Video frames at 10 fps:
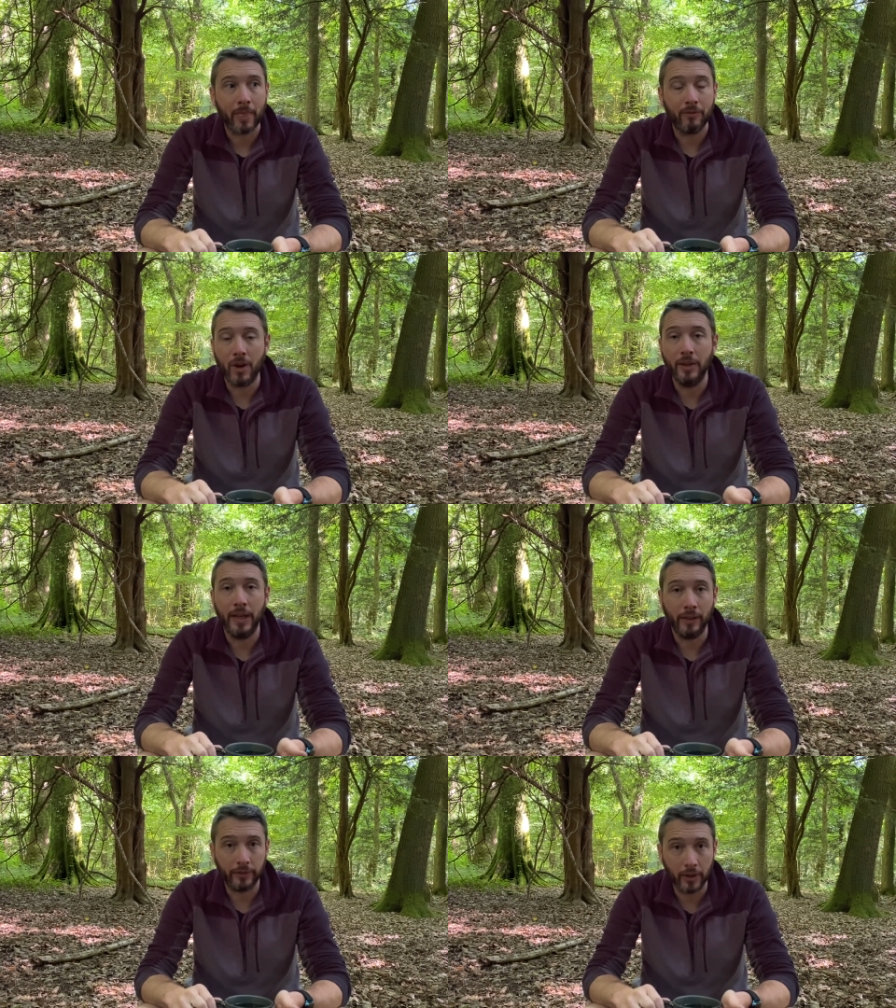run
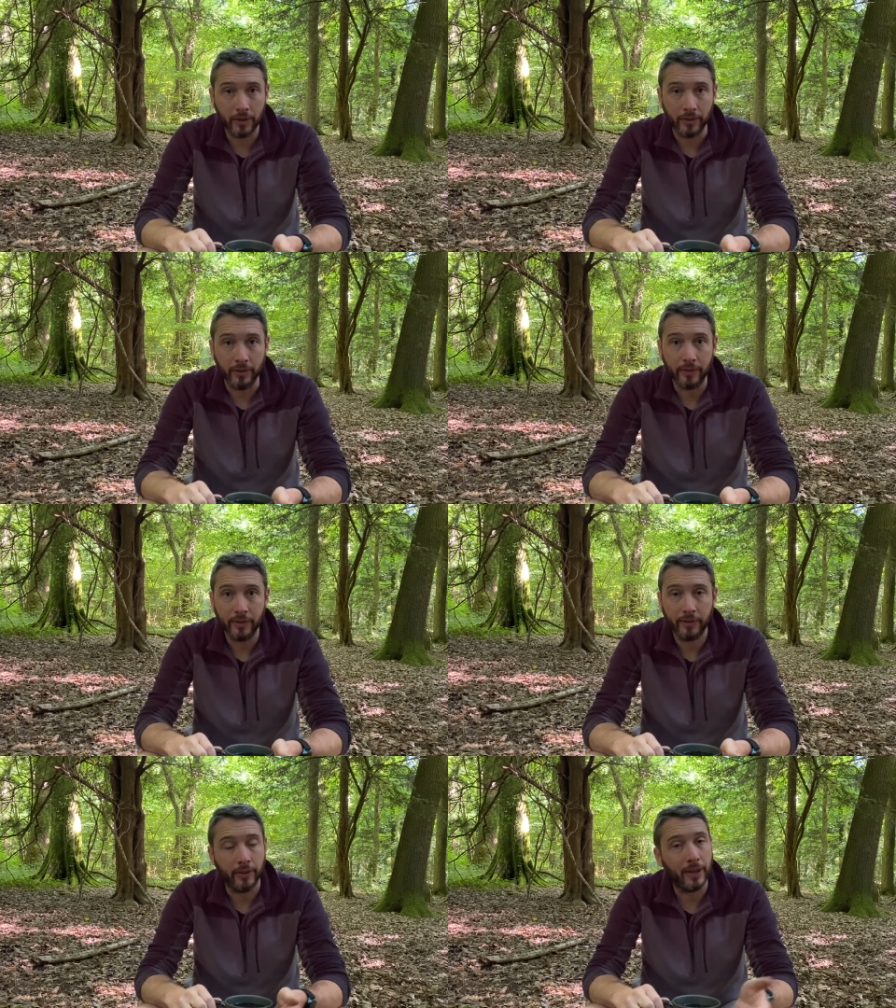excursions,
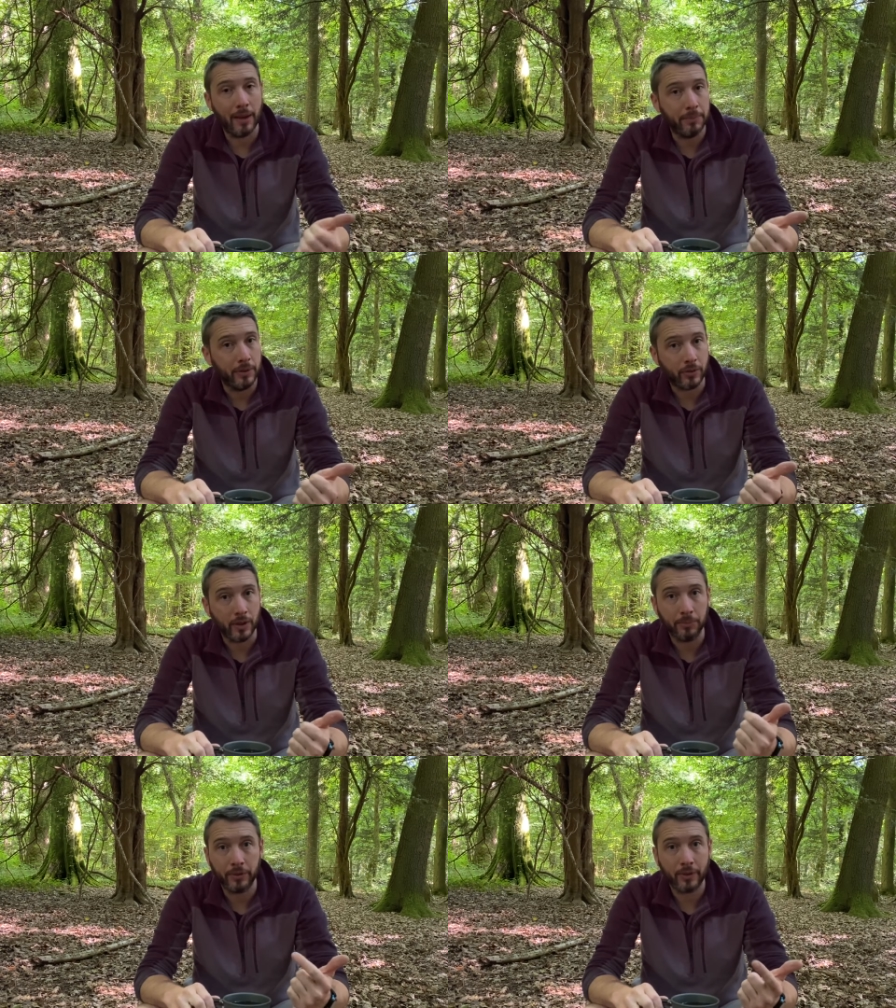so camping
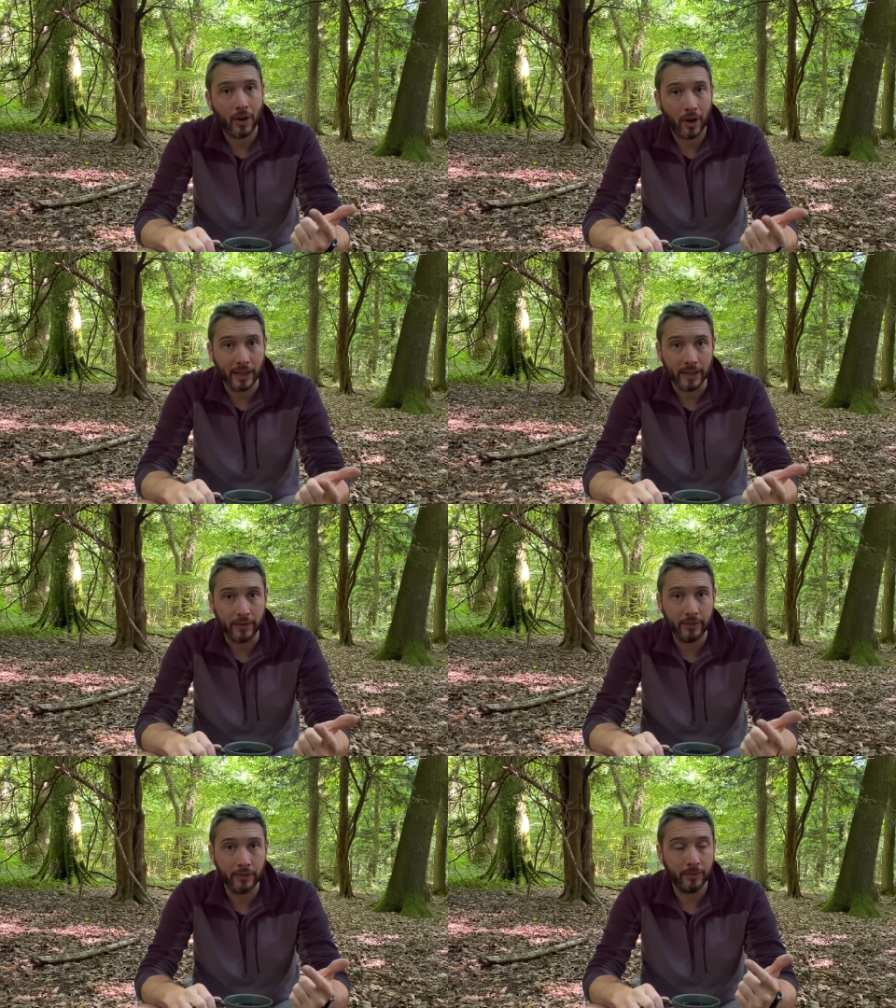trips,
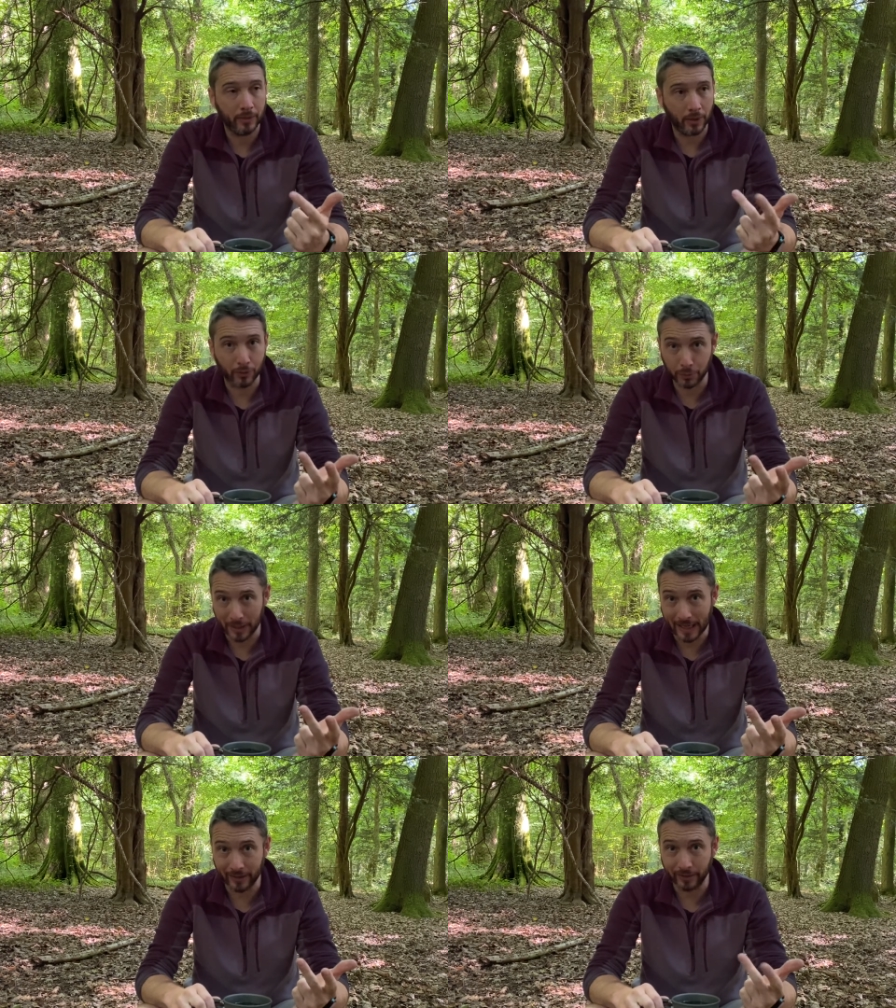hikes, golf
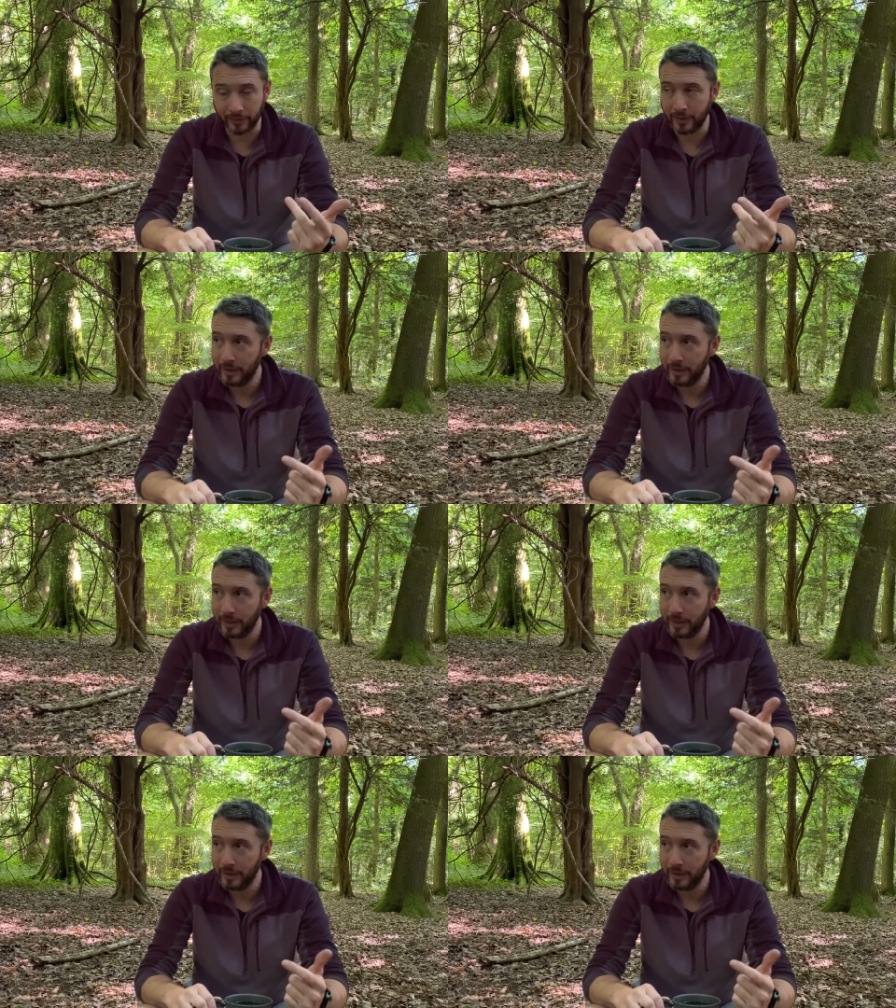weekends,